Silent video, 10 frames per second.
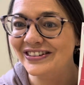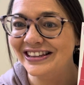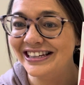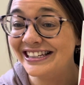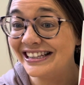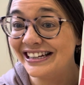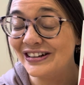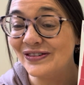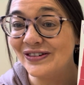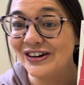This
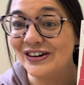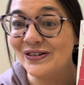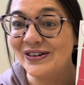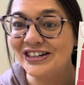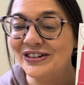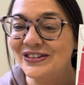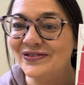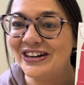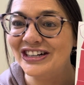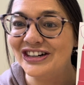little girl, when she was
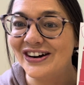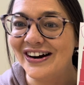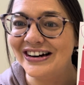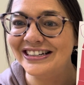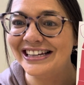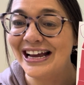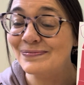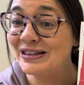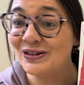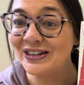finished her art, said,
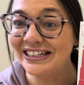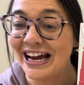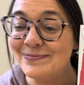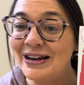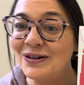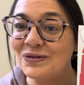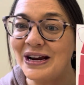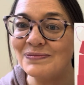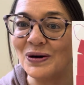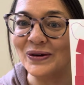"Miss Krista, I made a
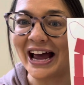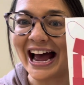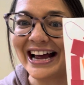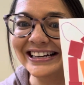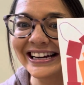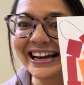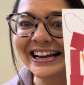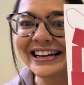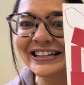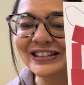rainbow cat."
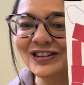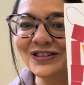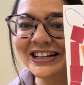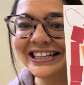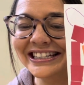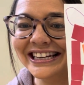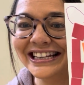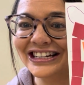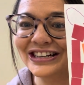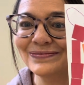So you can see
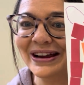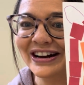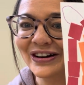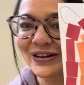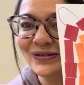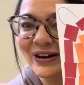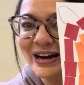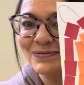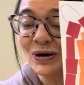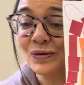that she made her
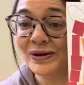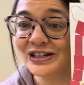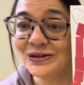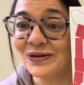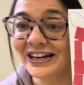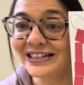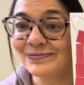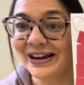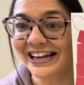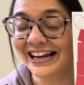rainbow, but she wanted to
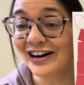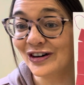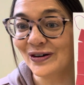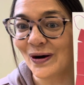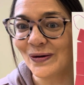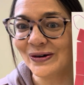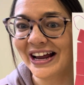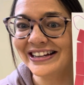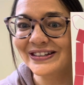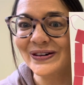make it her own.
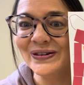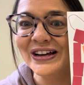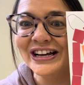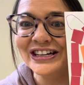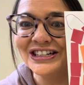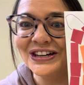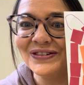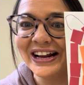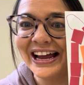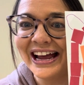And so she
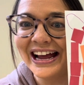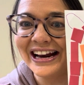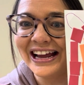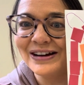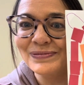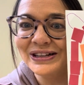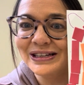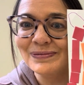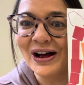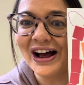went ahead and put
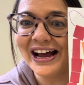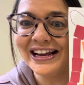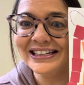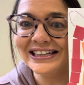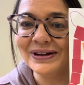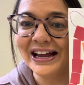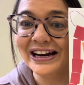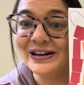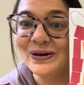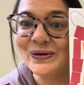some eyes and a
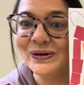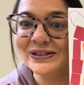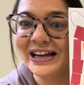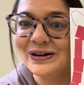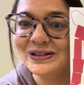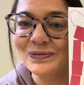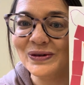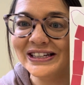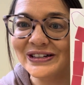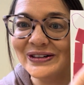nose and some
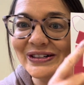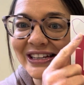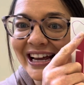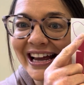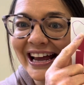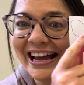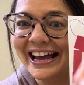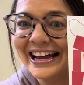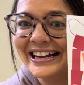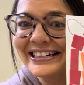whiskers
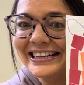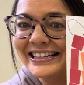and